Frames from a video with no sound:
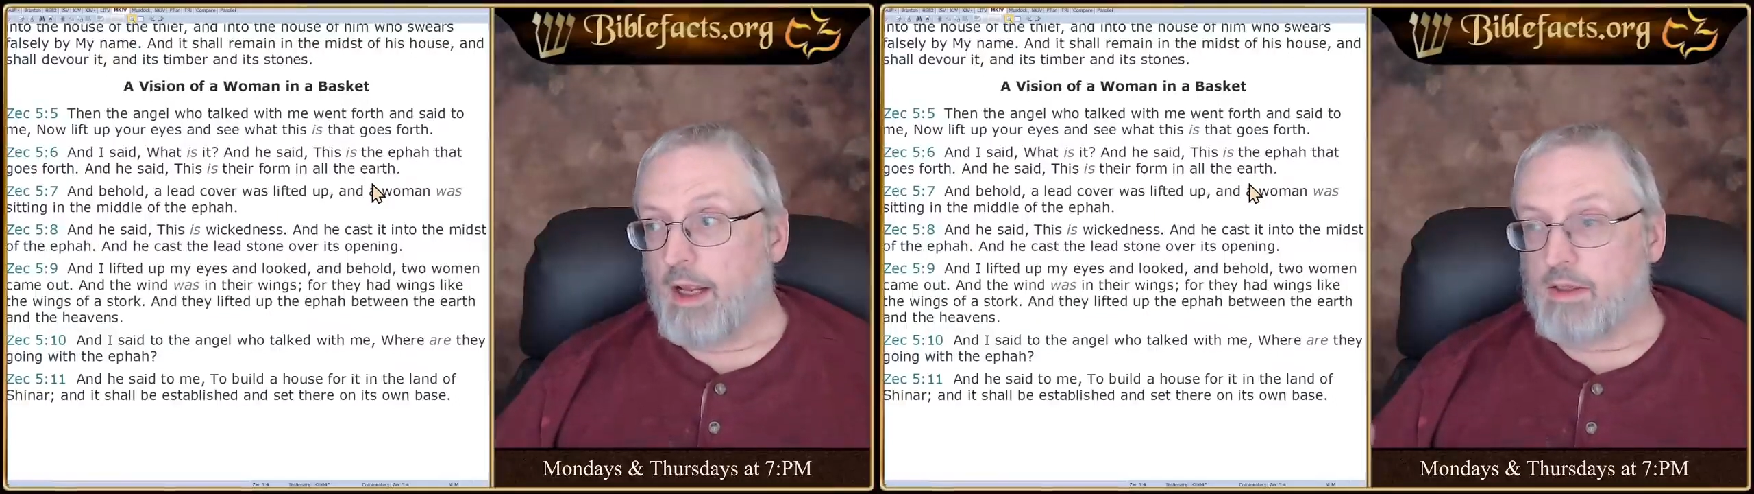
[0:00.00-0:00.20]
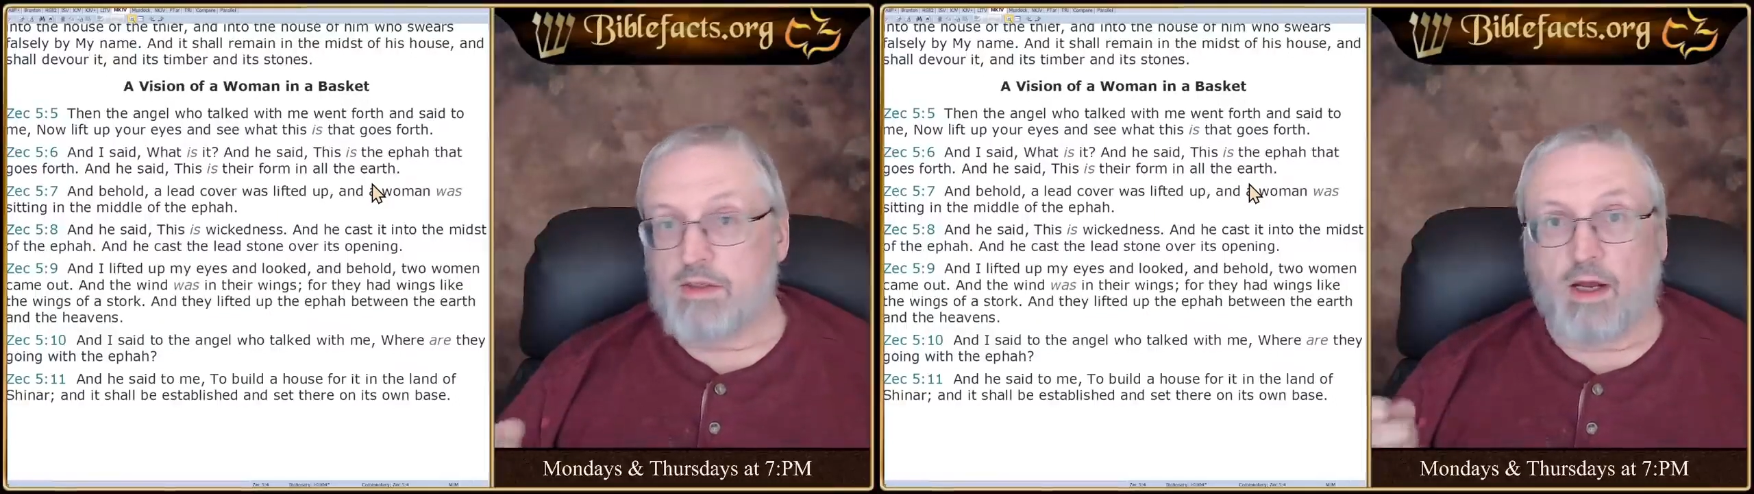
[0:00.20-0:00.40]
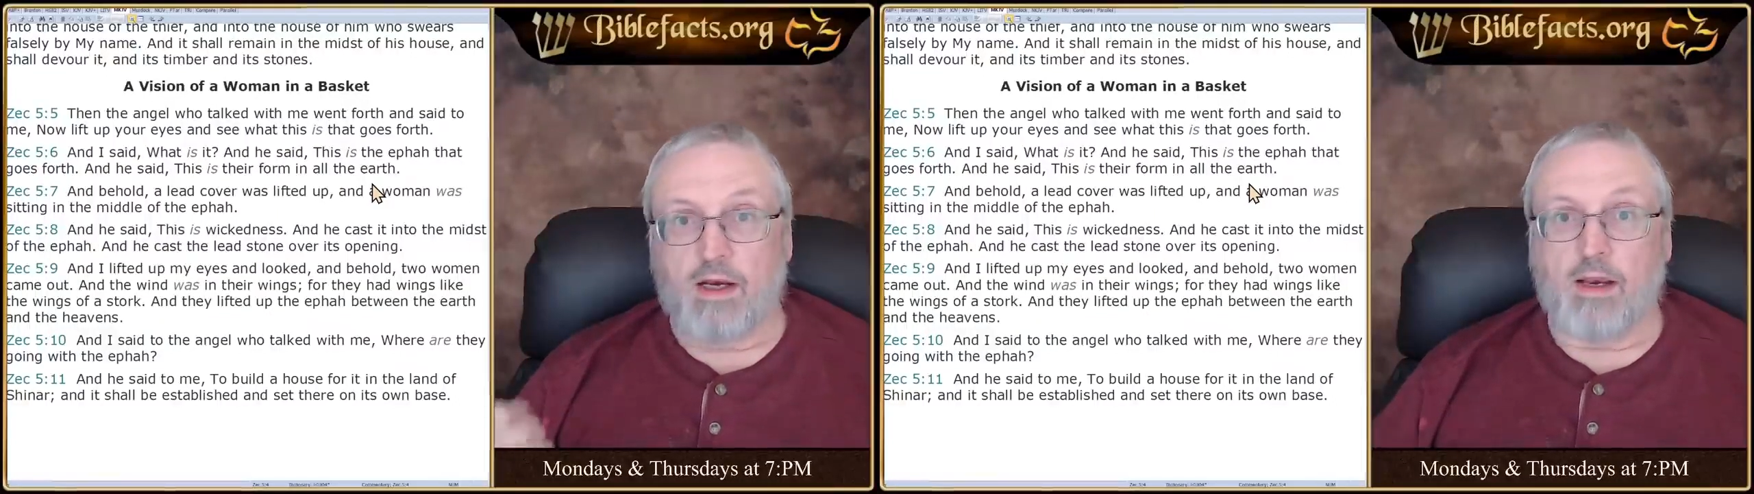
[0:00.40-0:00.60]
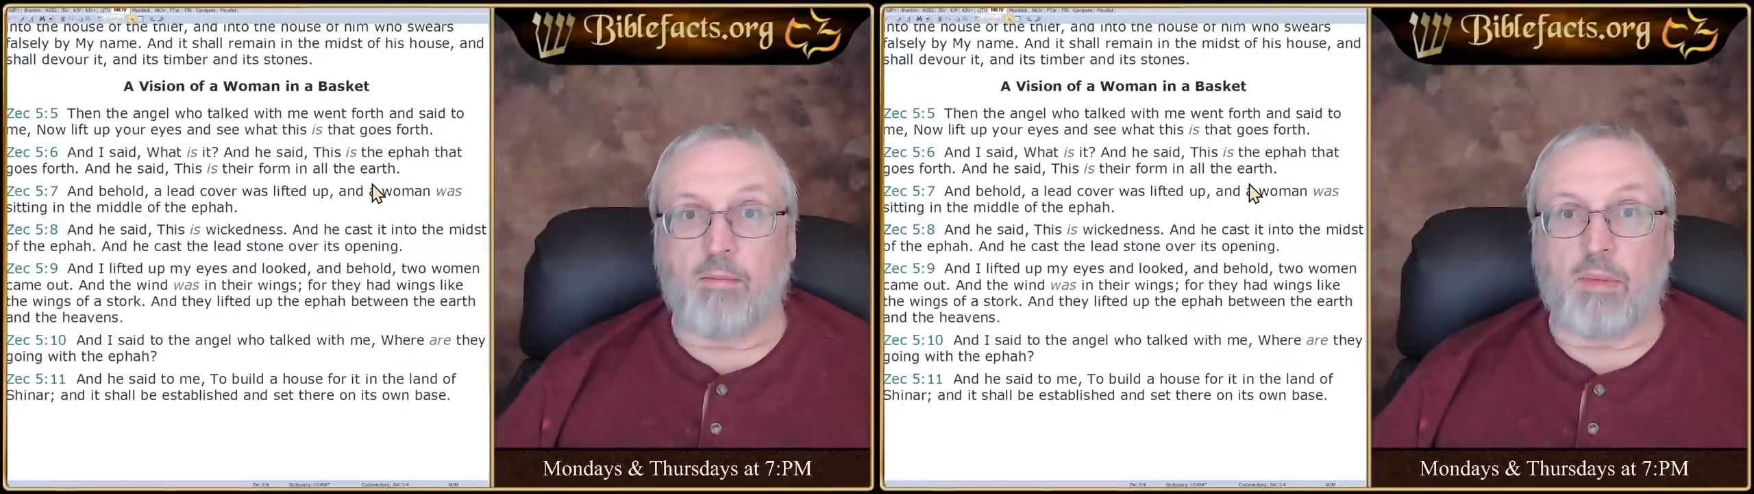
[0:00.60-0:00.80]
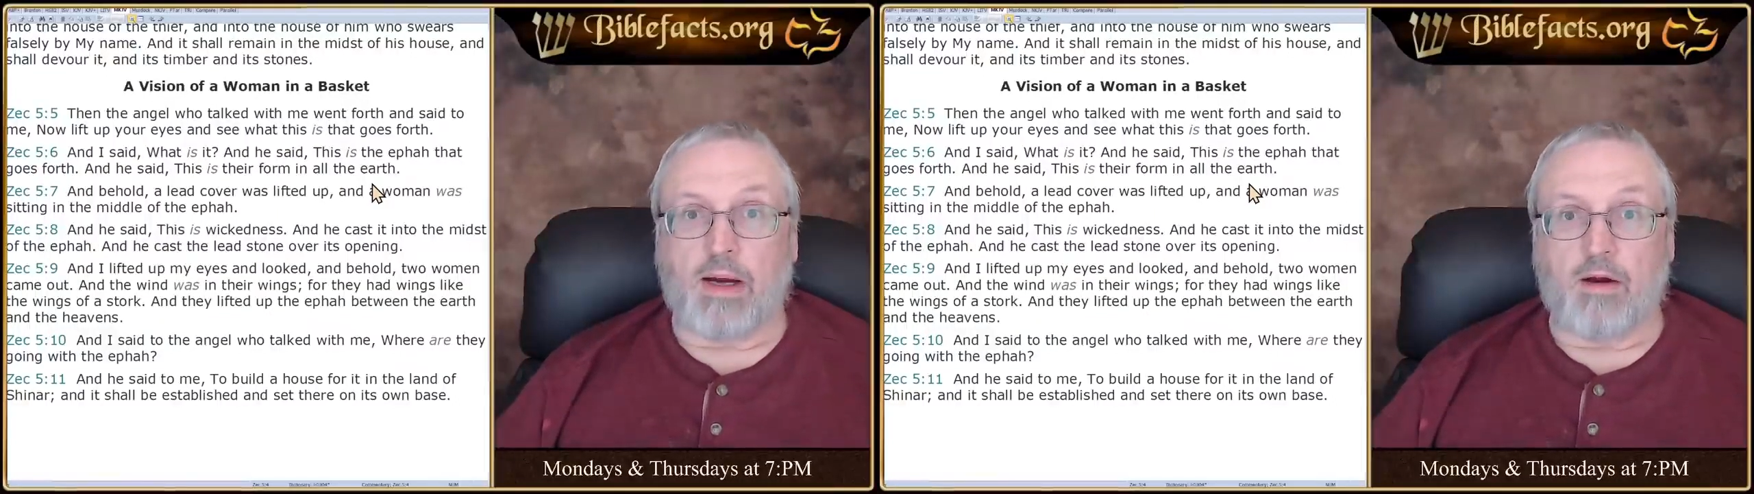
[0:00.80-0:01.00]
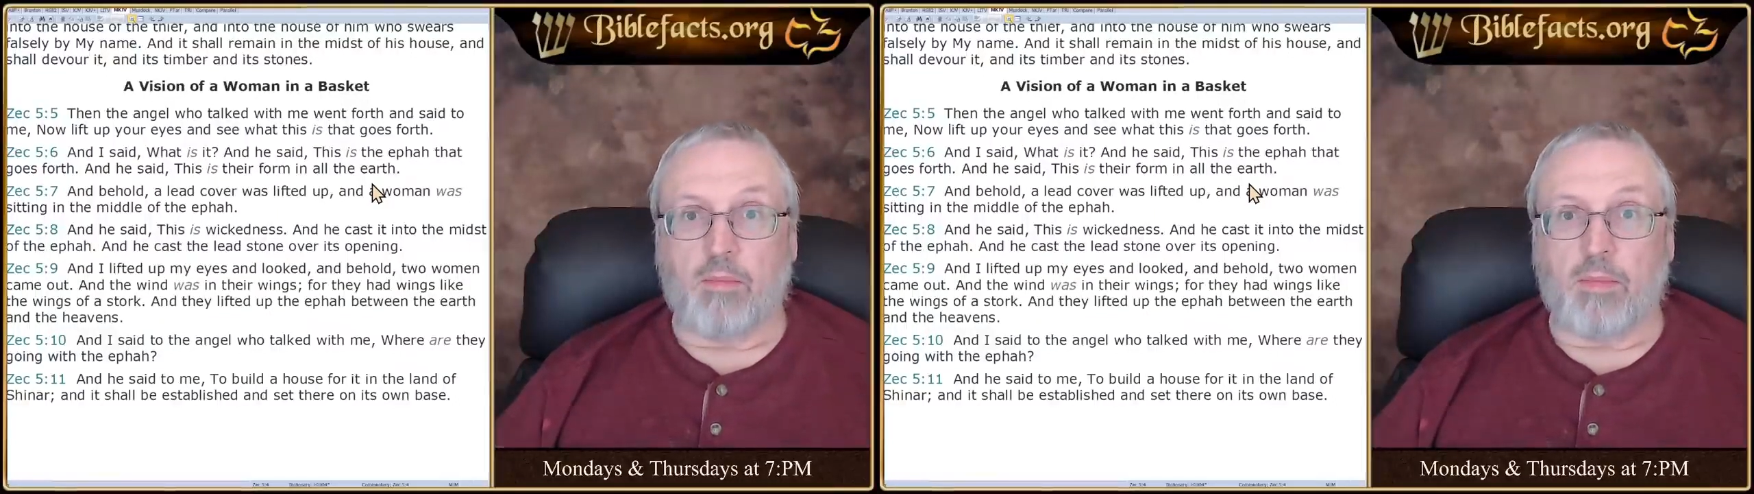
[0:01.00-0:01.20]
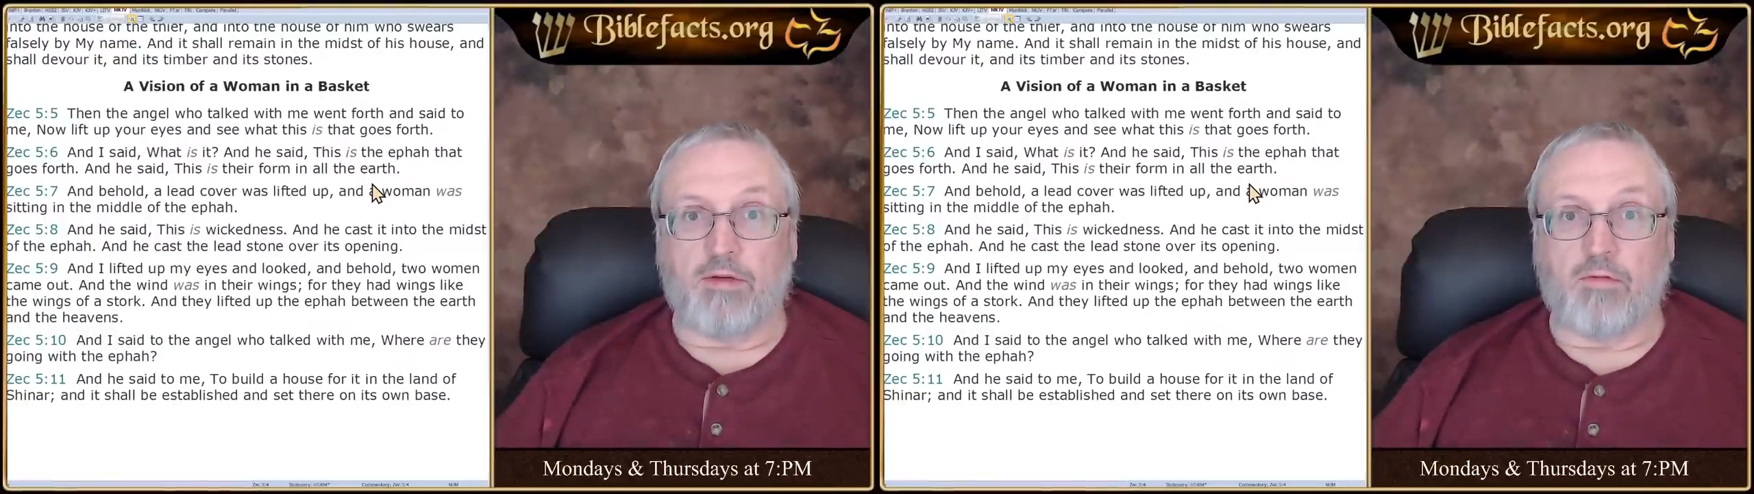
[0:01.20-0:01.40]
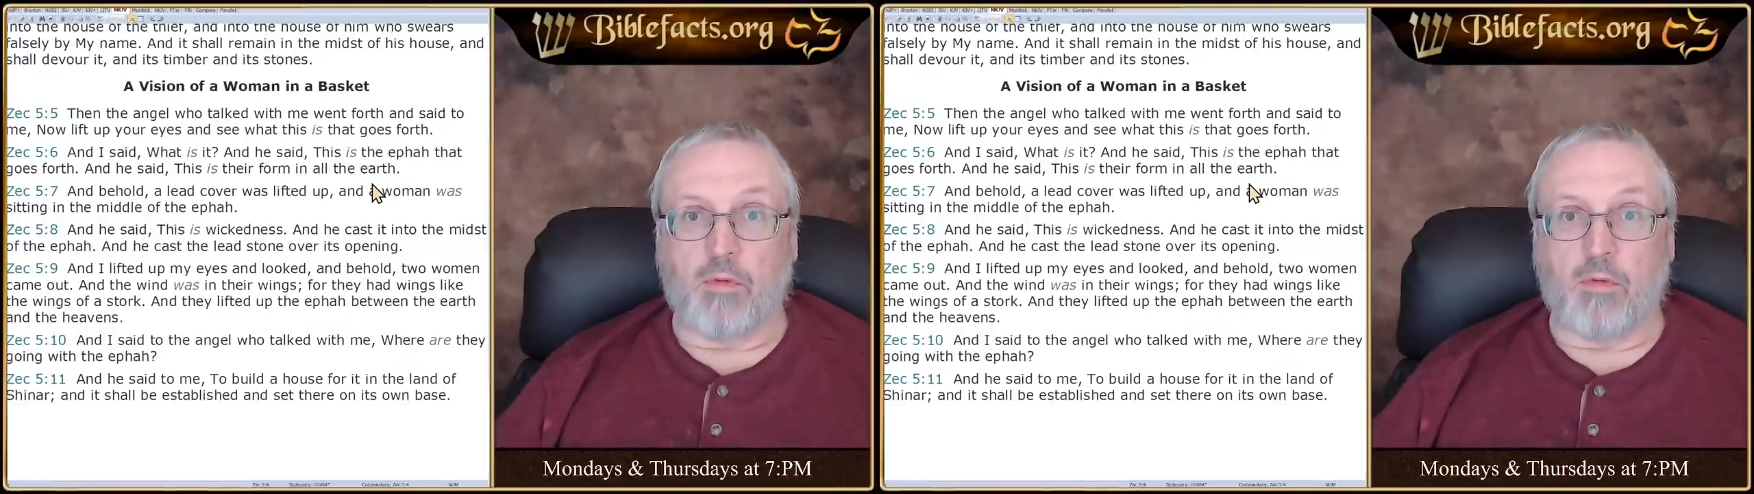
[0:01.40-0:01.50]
It's not an empire by